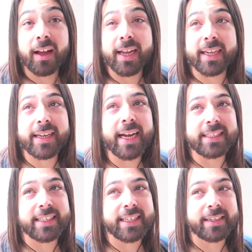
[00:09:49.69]
It
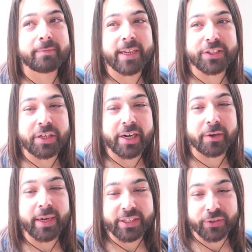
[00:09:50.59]
actually makes your hair
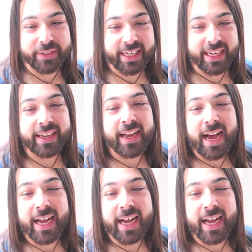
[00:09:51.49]
quite knotty,